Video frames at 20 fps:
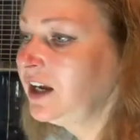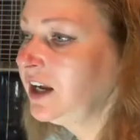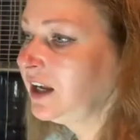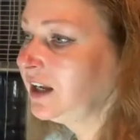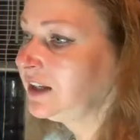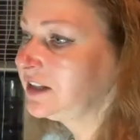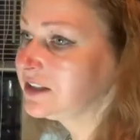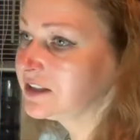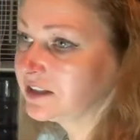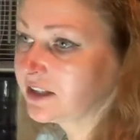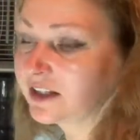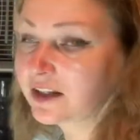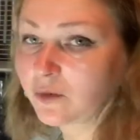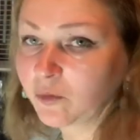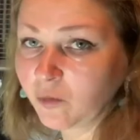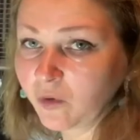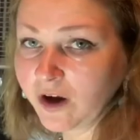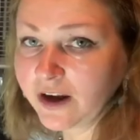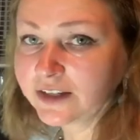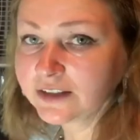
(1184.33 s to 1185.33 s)
It's like
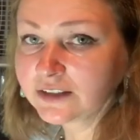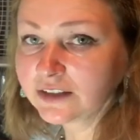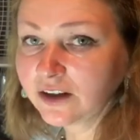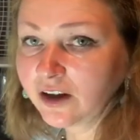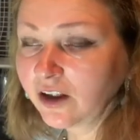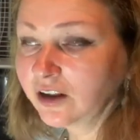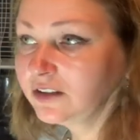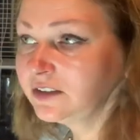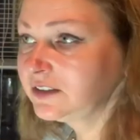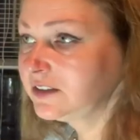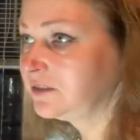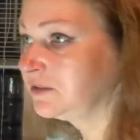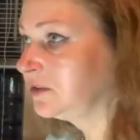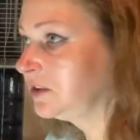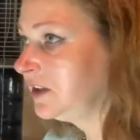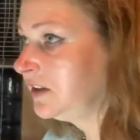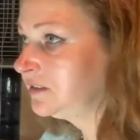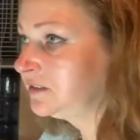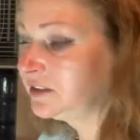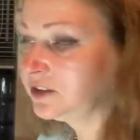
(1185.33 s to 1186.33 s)
white color.
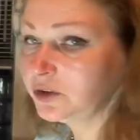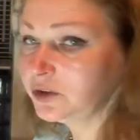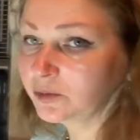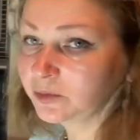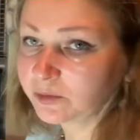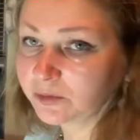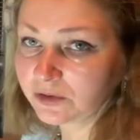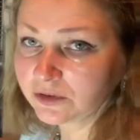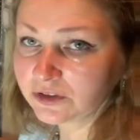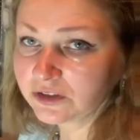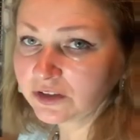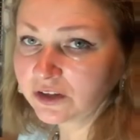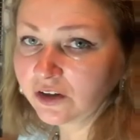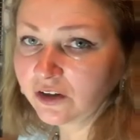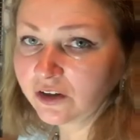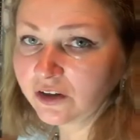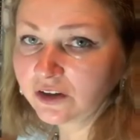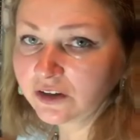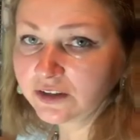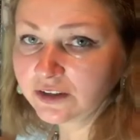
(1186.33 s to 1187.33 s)
Whatever you put
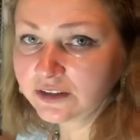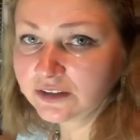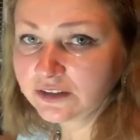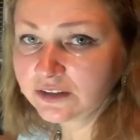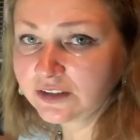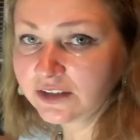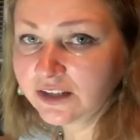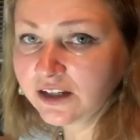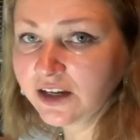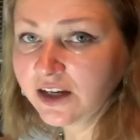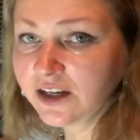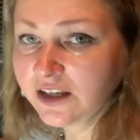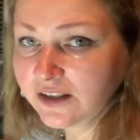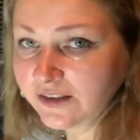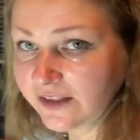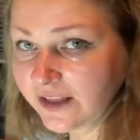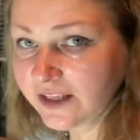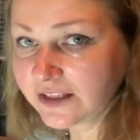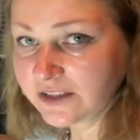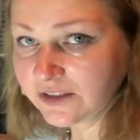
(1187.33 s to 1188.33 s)
in it,
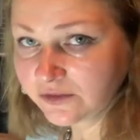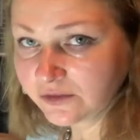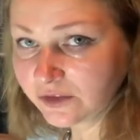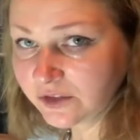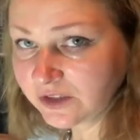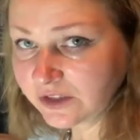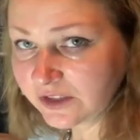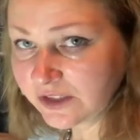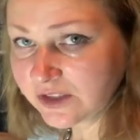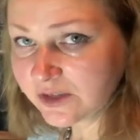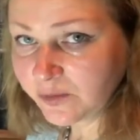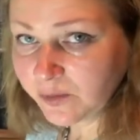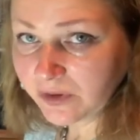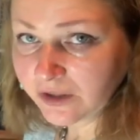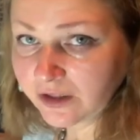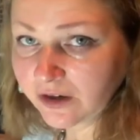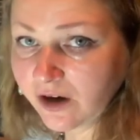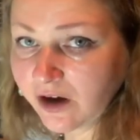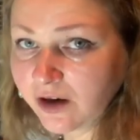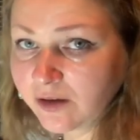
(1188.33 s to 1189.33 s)
that's what it's
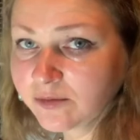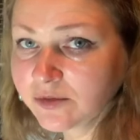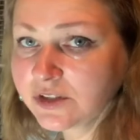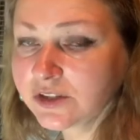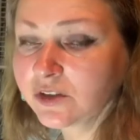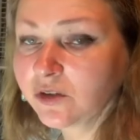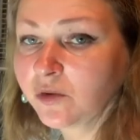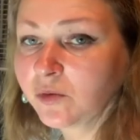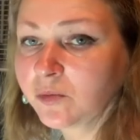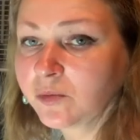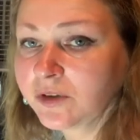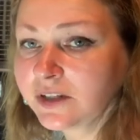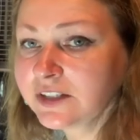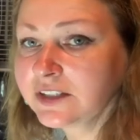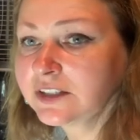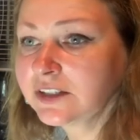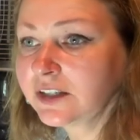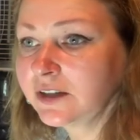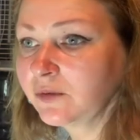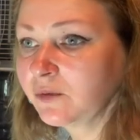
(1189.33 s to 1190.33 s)
become. So
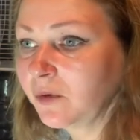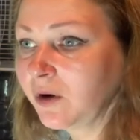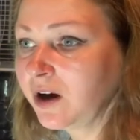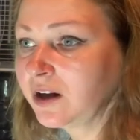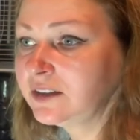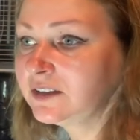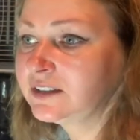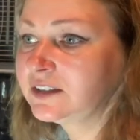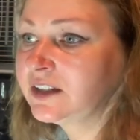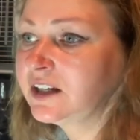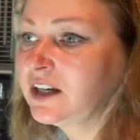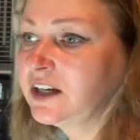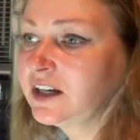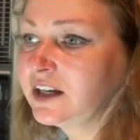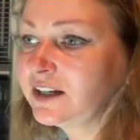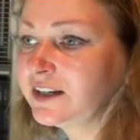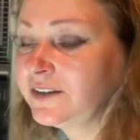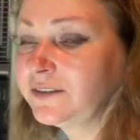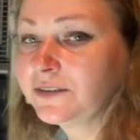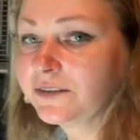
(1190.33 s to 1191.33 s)
basically water
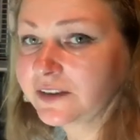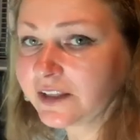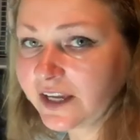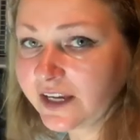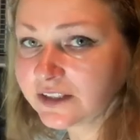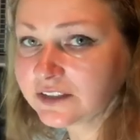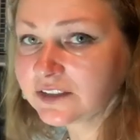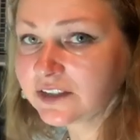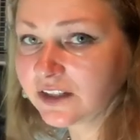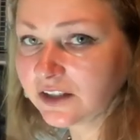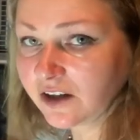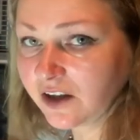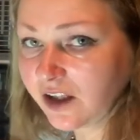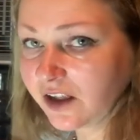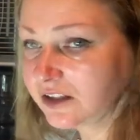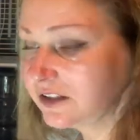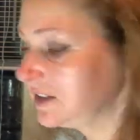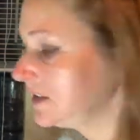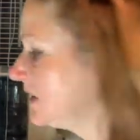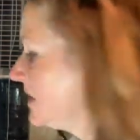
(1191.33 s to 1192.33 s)
reflect the
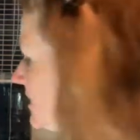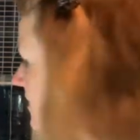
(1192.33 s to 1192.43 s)
color, so